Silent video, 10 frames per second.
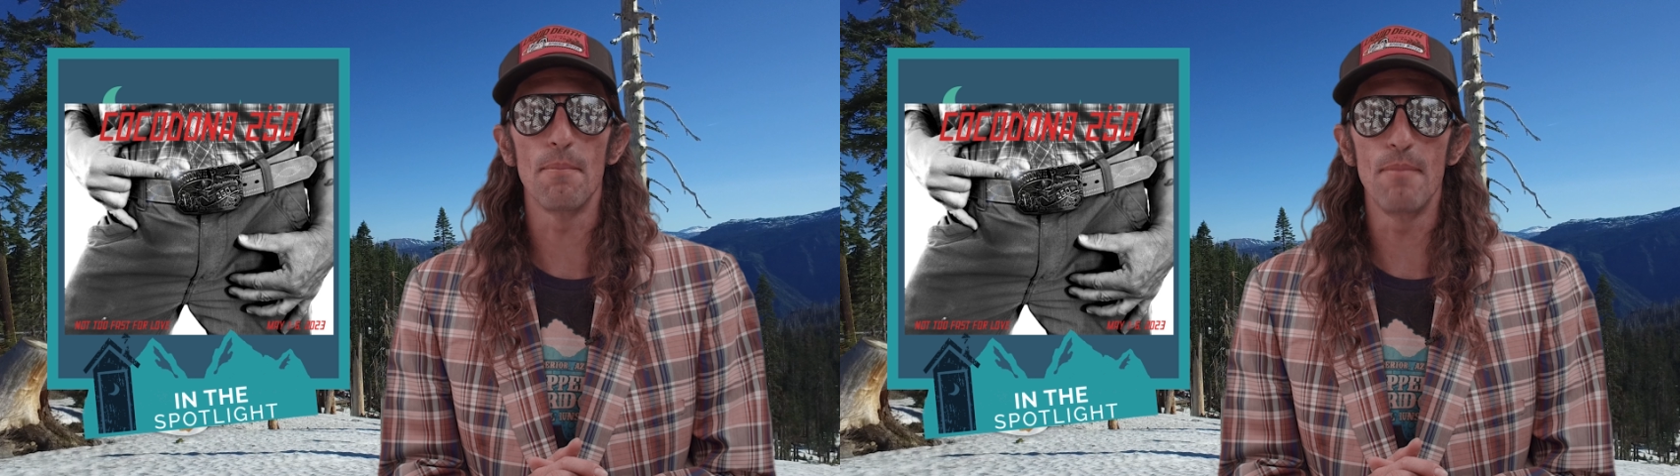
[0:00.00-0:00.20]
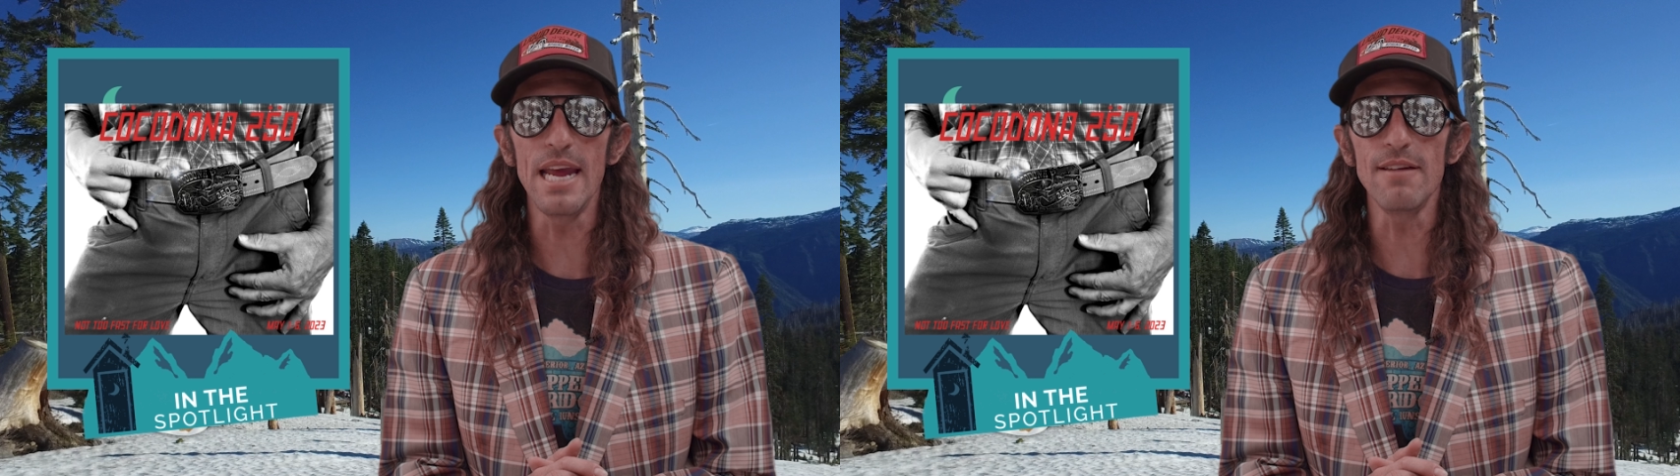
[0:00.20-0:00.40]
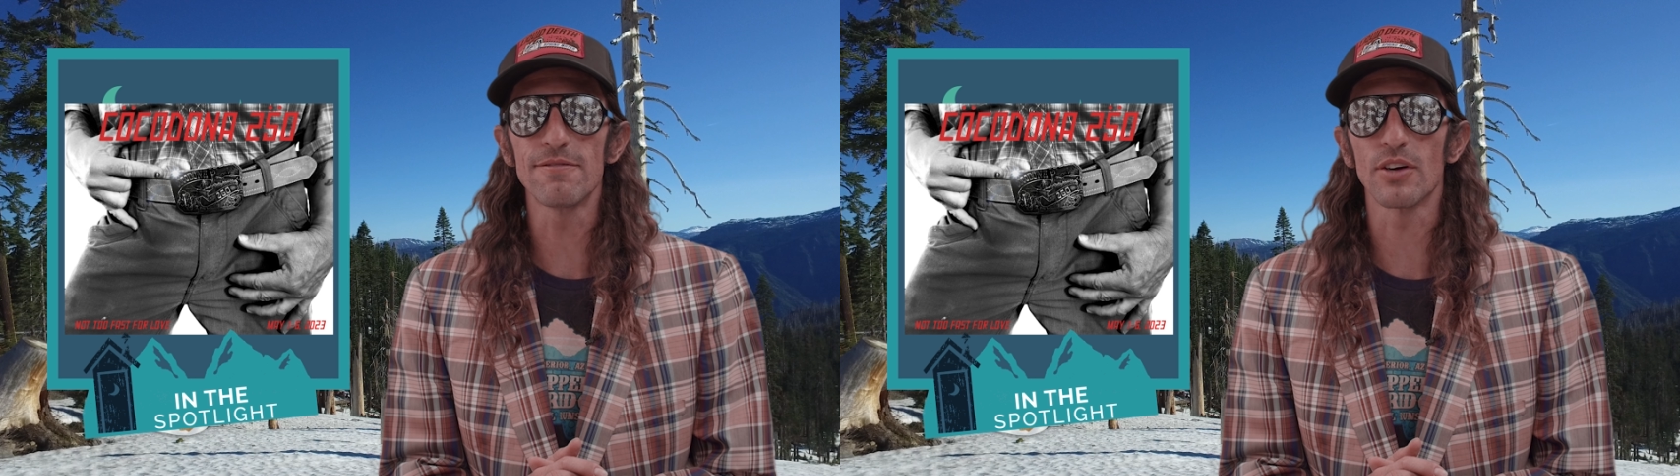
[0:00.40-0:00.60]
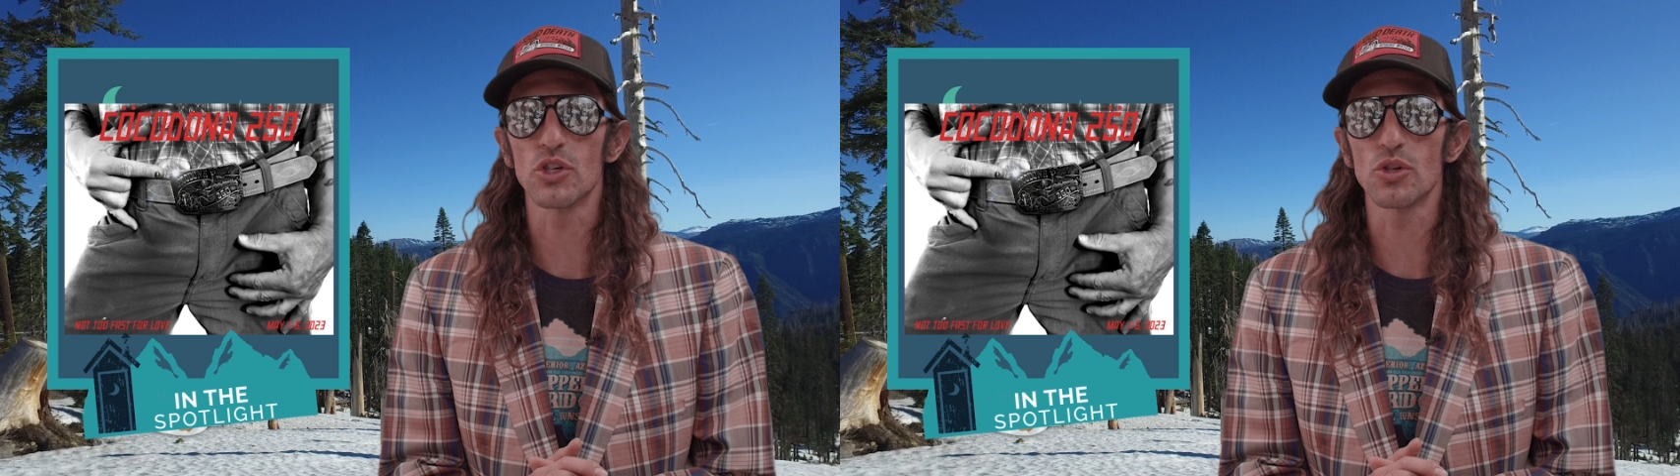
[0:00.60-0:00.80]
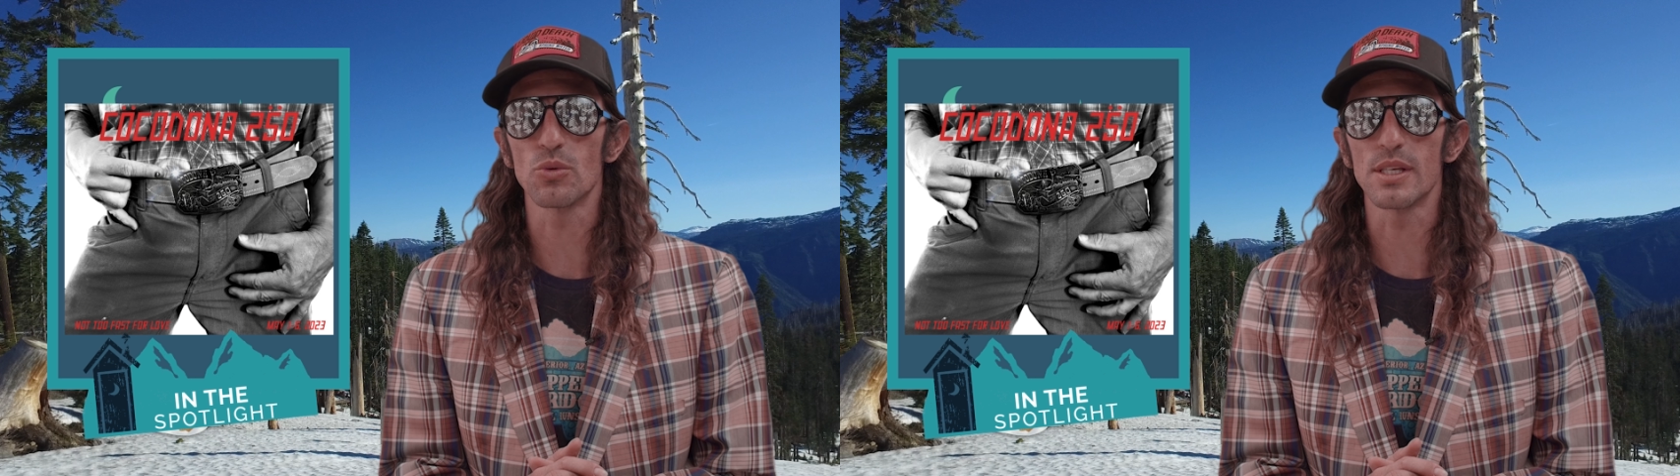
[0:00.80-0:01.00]
May
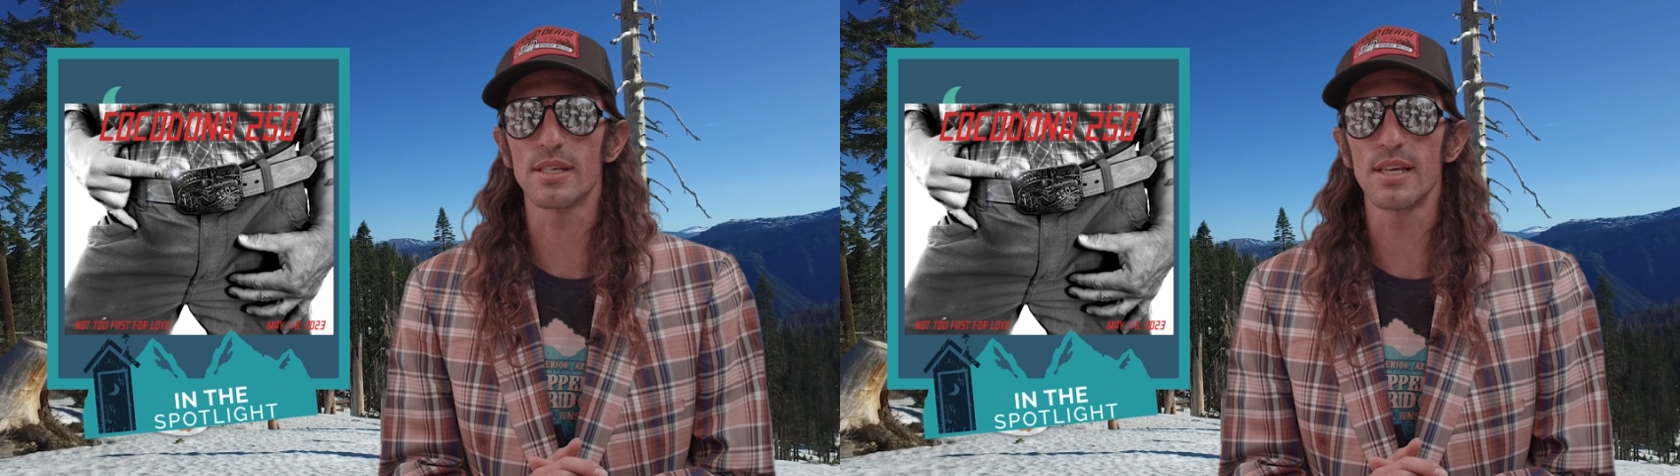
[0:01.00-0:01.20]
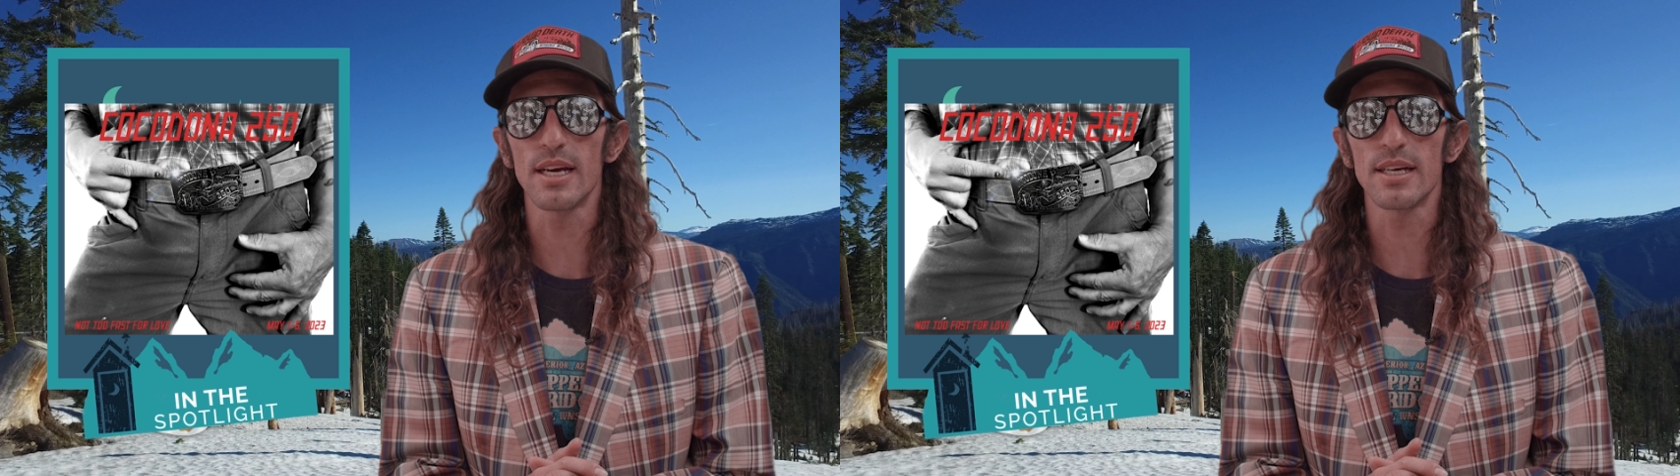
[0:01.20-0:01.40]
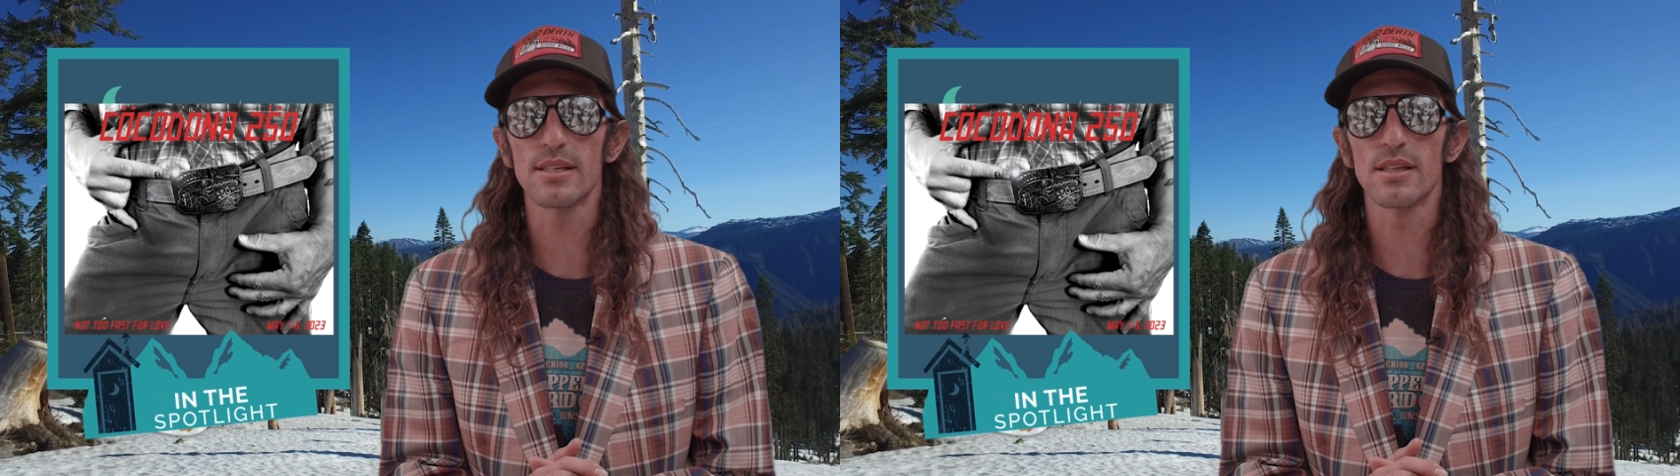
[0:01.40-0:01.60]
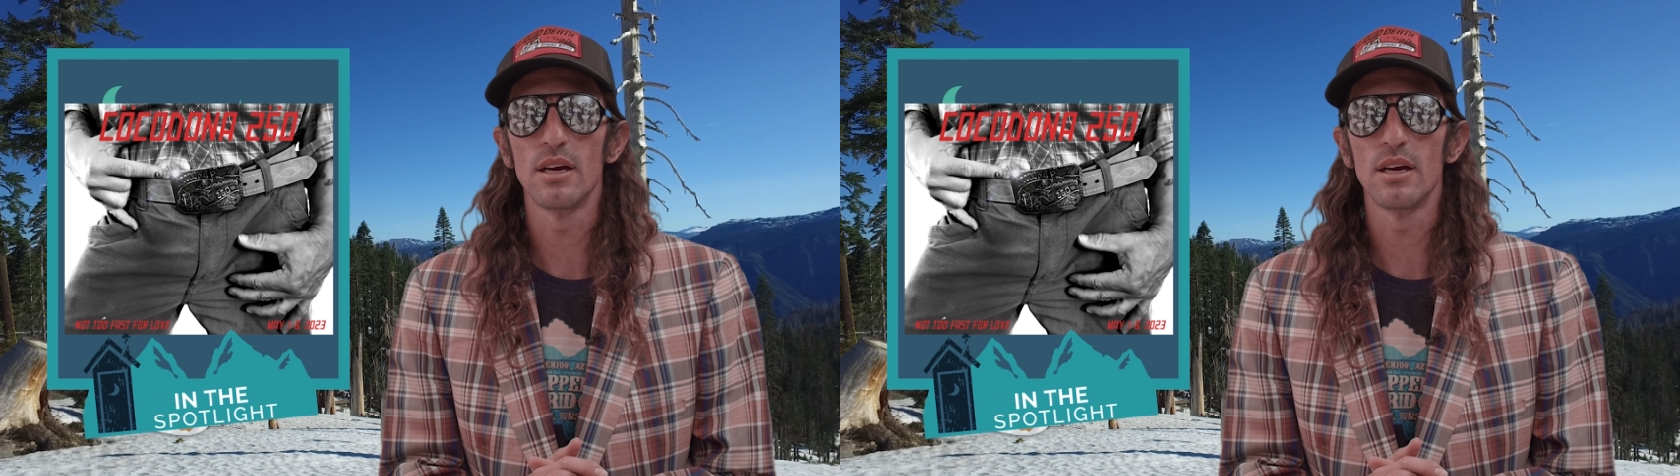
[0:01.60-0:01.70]
1st through the 6th,